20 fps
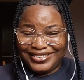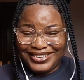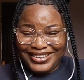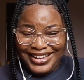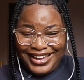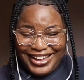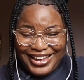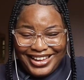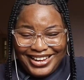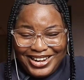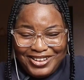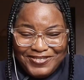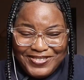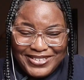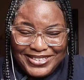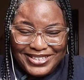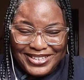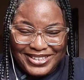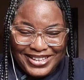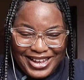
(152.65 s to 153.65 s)
Okay,
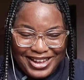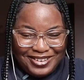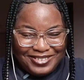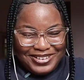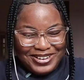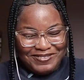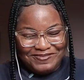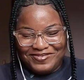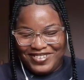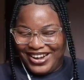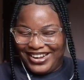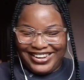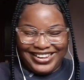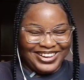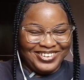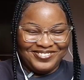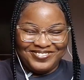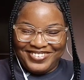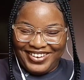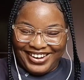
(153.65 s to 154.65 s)
let me sit down. I'm
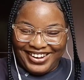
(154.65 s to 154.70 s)
ready.